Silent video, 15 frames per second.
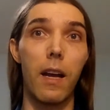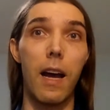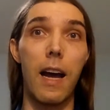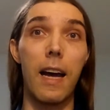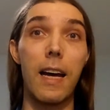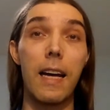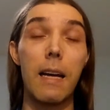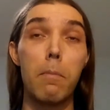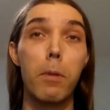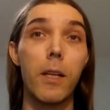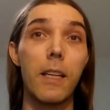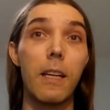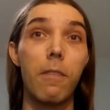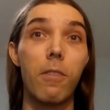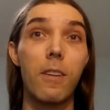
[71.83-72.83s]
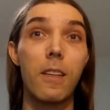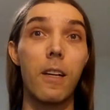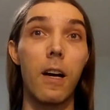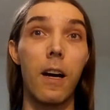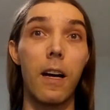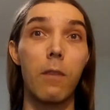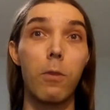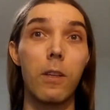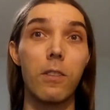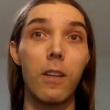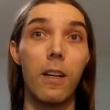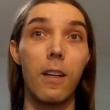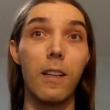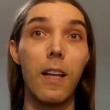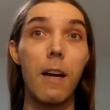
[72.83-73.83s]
I believed God was all